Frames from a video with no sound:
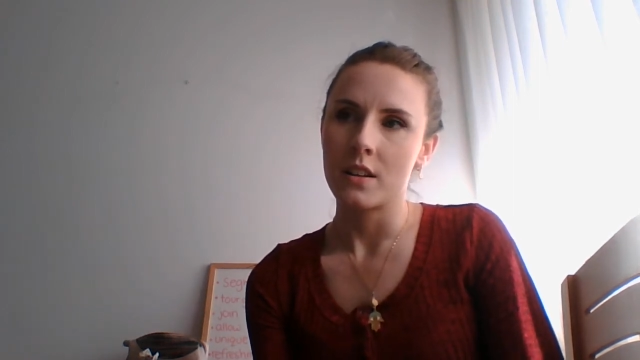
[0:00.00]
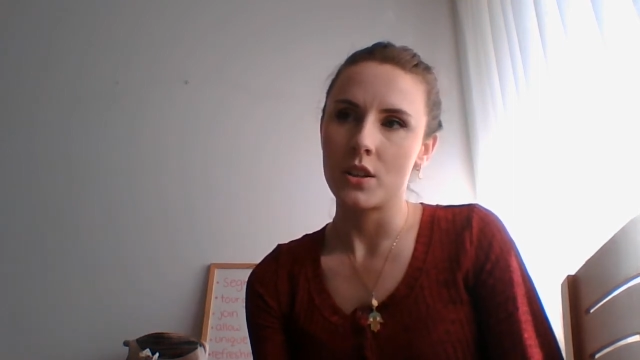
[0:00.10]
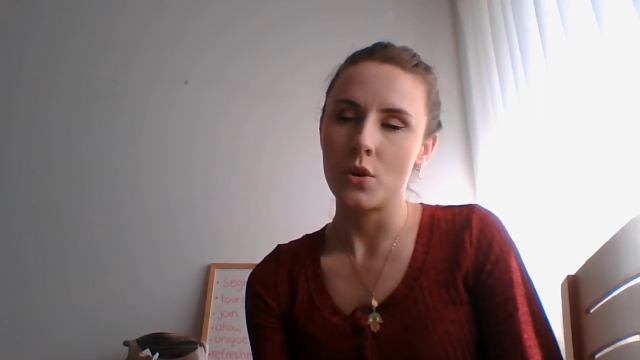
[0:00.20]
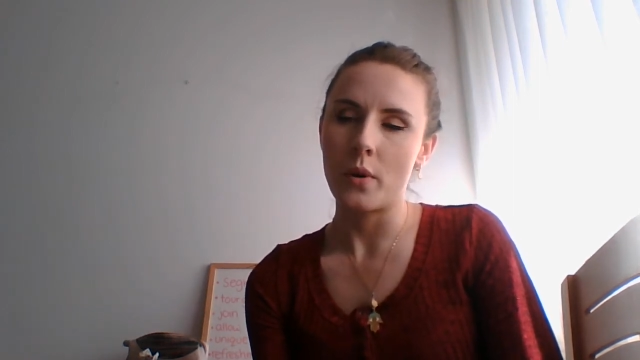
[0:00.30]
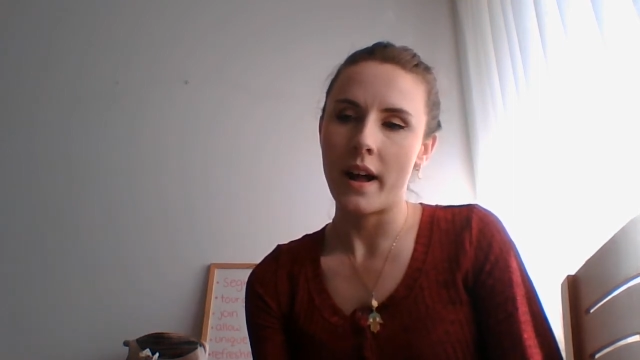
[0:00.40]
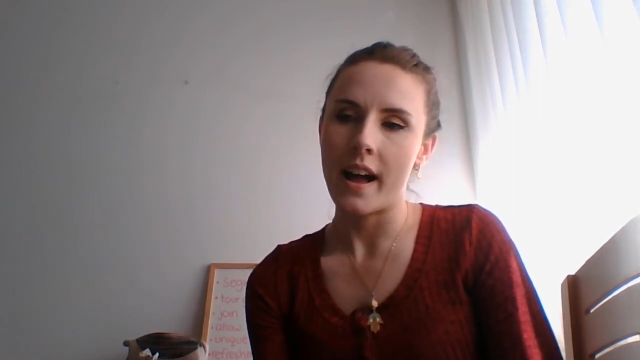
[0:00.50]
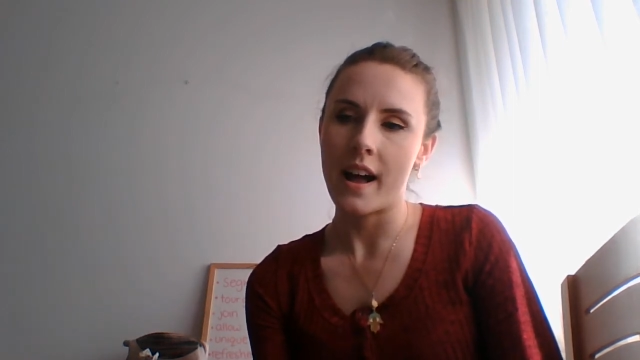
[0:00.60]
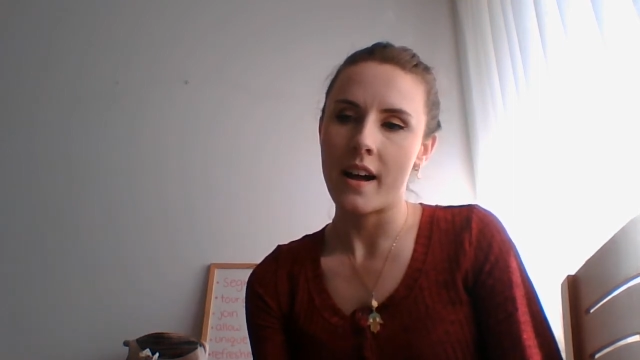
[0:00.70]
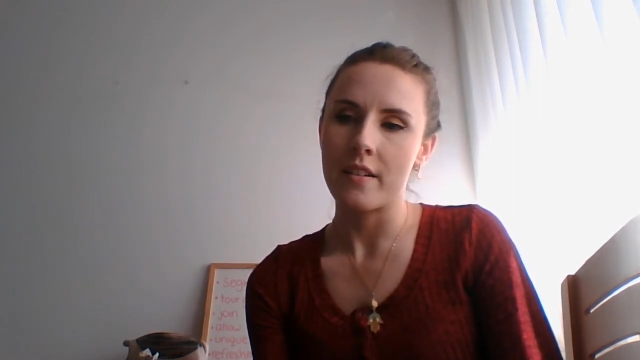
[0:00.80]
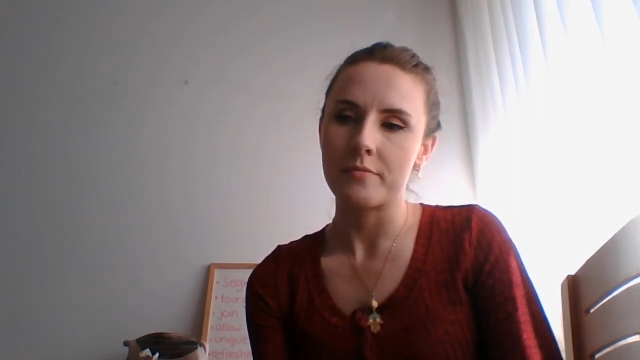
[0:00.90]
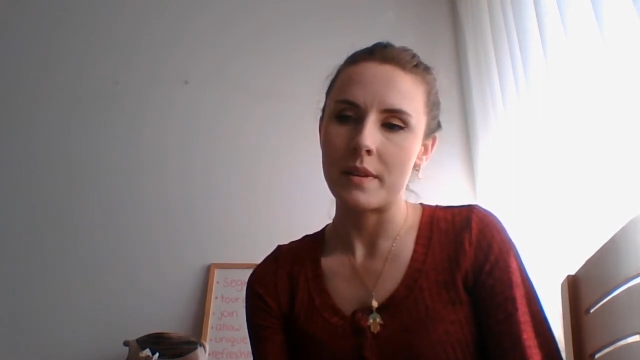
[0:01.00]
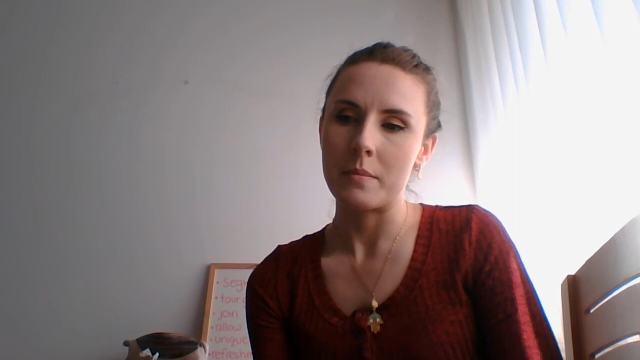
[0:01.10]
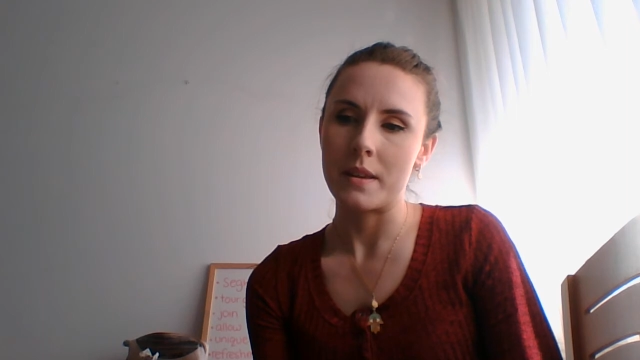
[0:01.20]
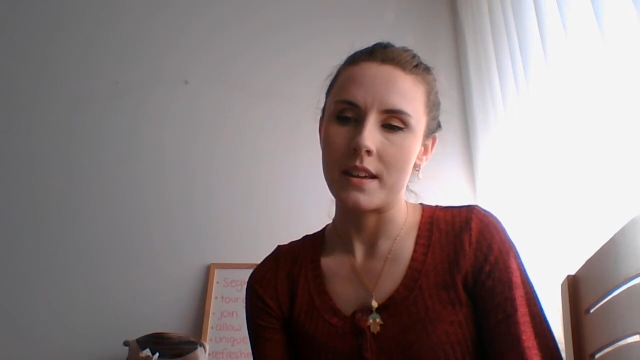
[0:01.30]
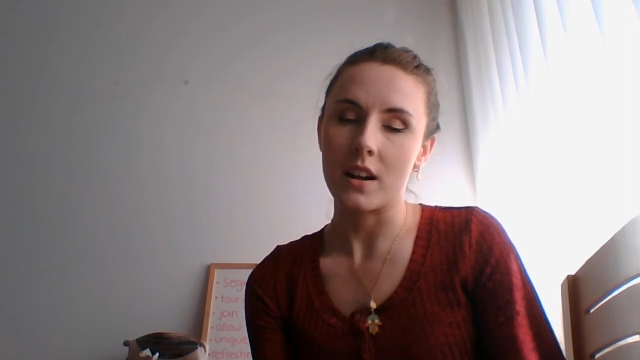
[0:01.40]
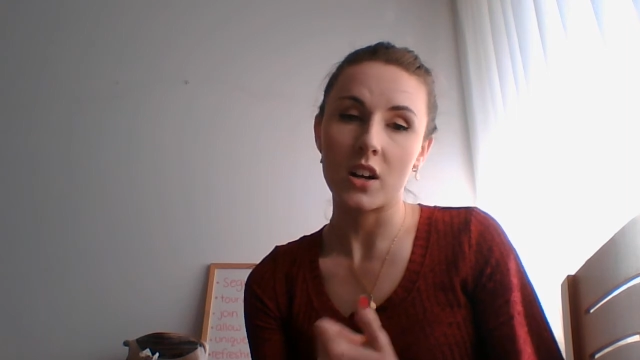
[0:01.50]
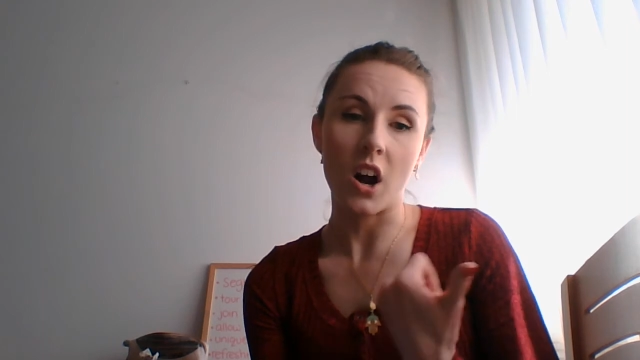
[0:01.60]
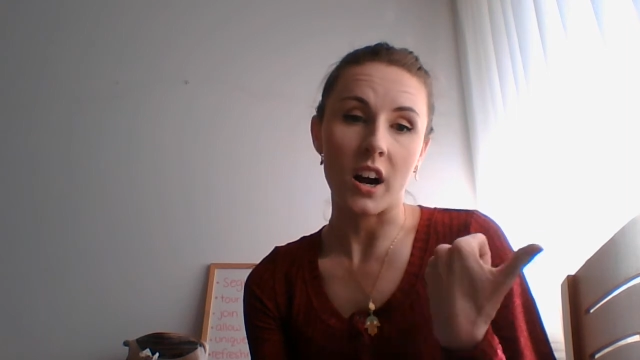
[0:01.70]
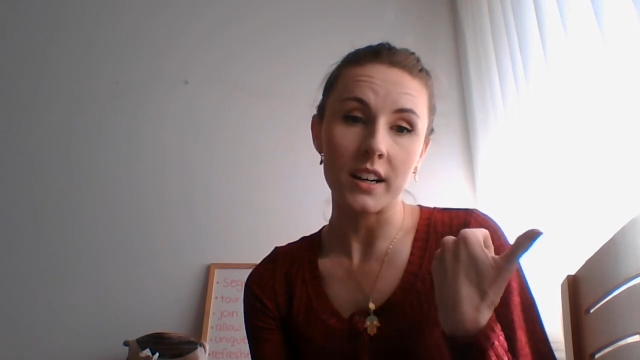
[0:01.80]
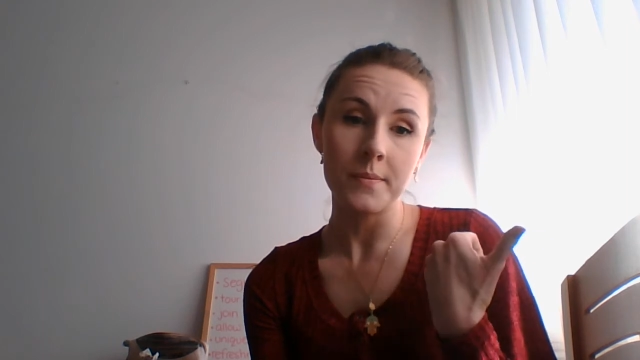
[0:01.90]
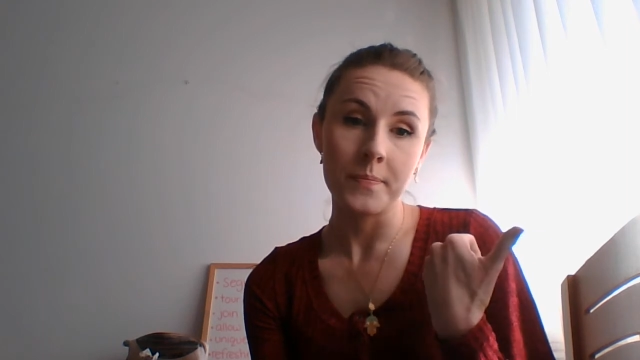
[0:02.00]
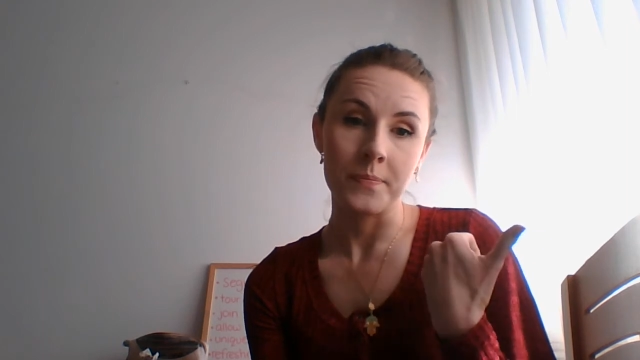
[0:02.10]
You have maybe a car,